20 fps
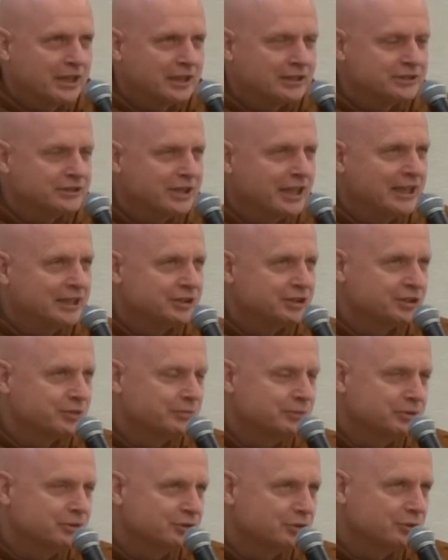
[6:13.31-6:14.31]

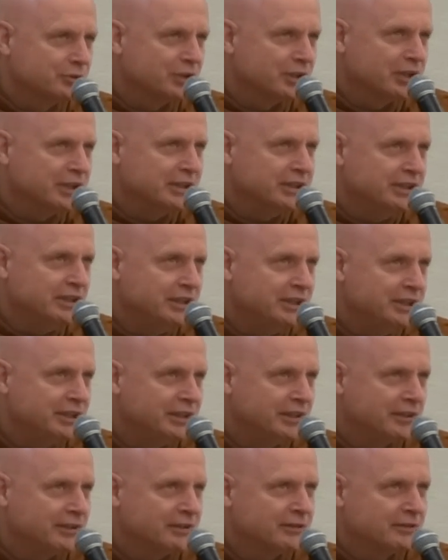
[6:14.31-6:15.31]
attachment to an
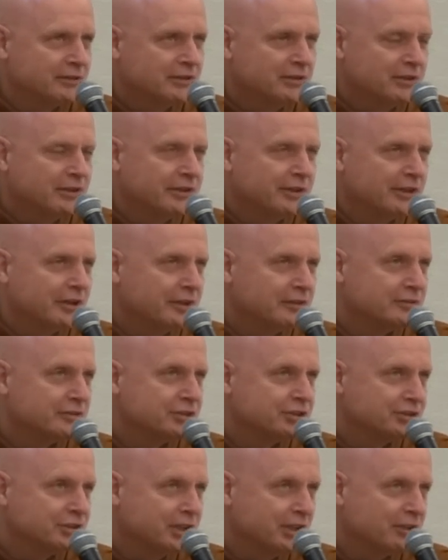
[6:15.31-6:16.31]
idea of
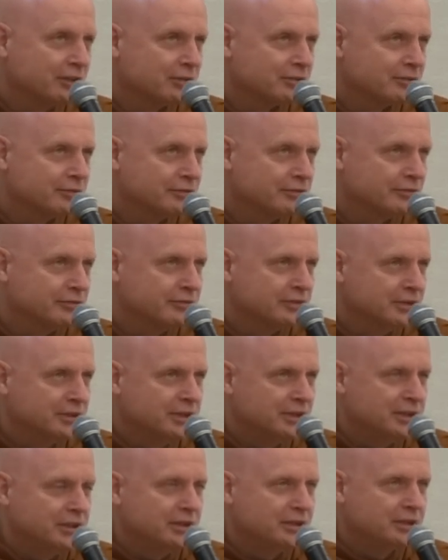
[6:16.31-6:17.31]
self
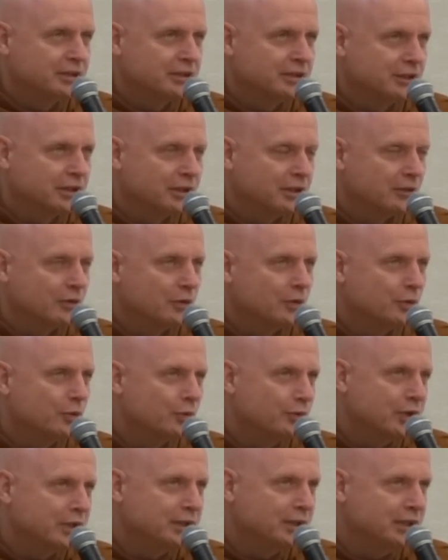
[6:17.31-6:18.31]

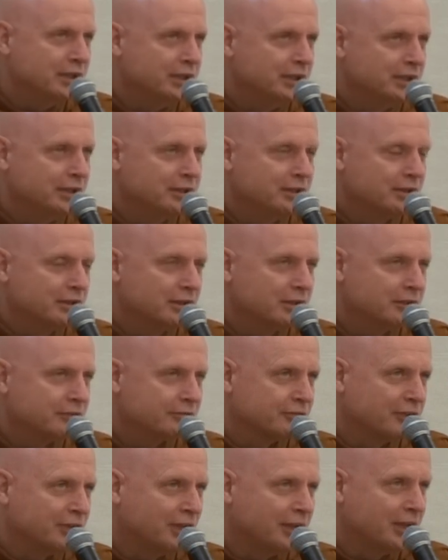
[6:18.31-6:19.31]
already a
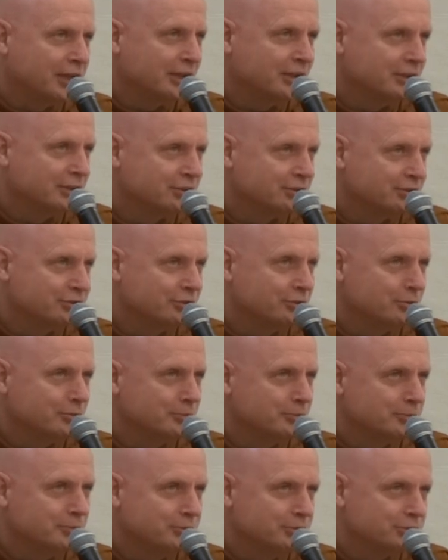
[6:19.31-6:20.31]
flying
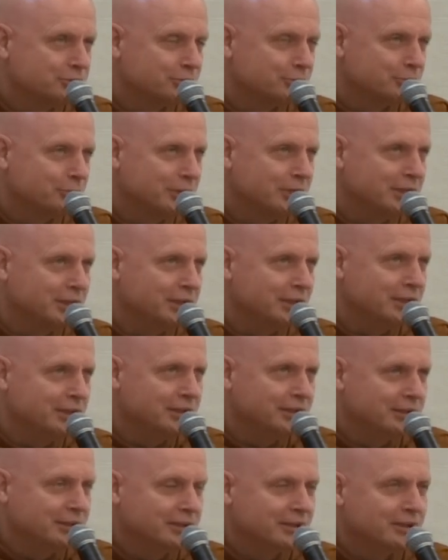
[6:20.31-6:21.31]
suit, it's
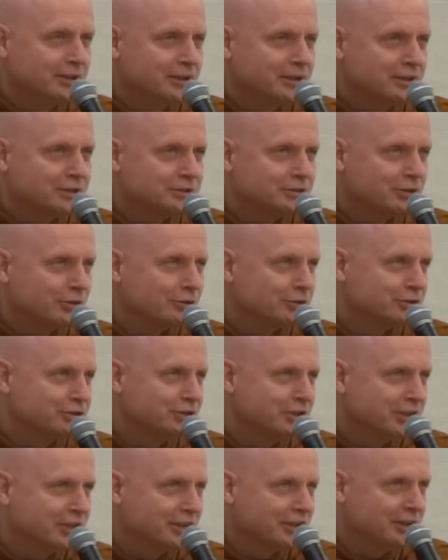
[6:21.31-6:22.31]
already
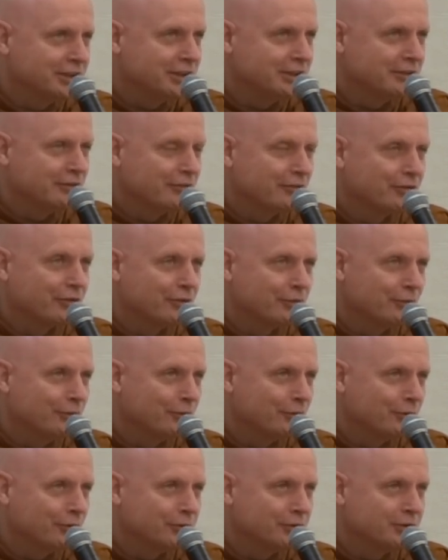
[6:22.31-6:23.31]
toxic kind of
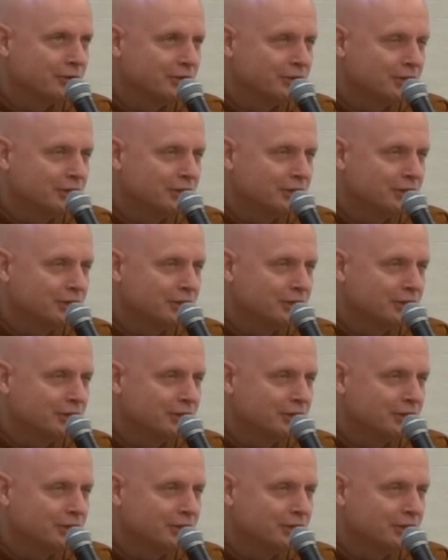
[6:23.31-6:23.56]
thought,